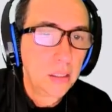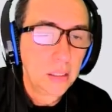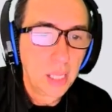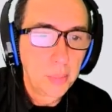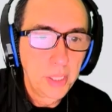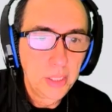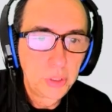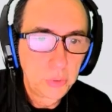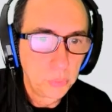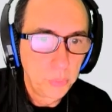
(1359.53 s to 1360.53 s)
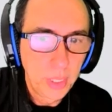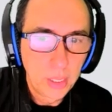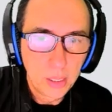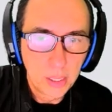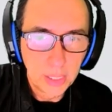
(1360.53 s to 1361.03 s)
That means we
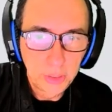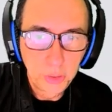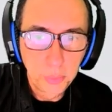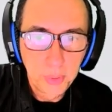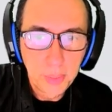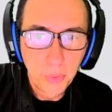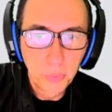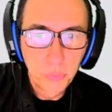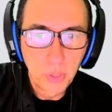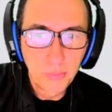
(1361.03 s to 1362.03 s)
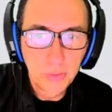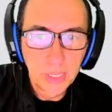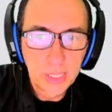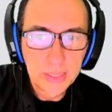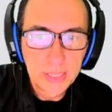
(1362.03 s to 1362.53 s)
are assuming the boat travels at
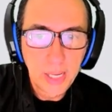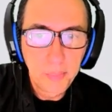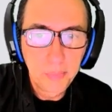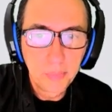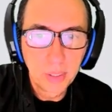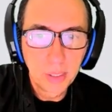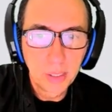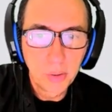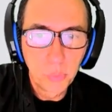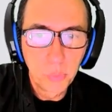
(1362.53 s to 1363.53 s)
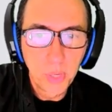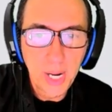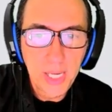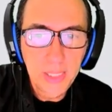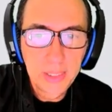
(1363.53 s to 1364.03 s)
the same
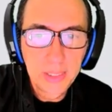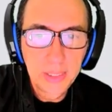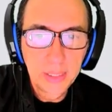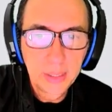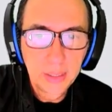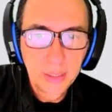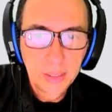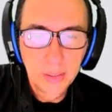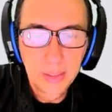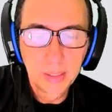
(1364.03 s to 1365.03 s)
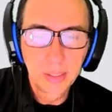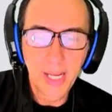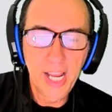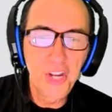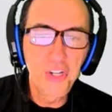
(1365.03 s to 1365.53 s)
rate, the
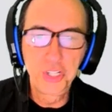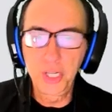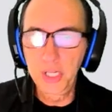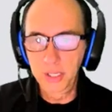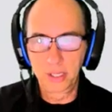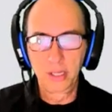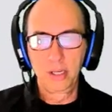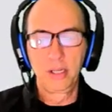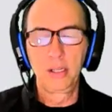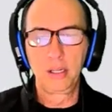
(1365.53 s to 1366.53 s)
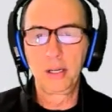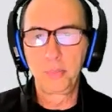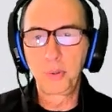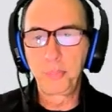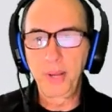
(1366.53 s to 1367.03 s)
engine
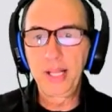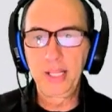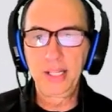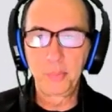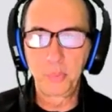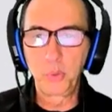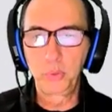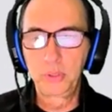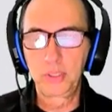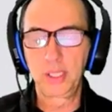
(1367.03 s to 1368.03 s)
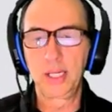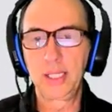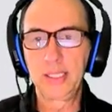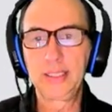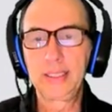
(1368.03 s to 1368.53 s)
propelling the boat at
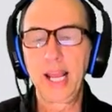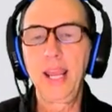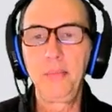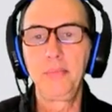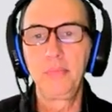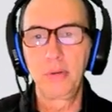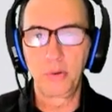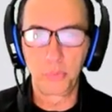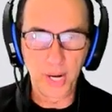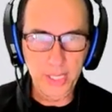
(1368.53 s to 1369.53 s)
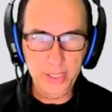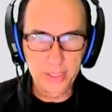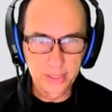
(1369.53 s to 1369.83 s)
the same rate.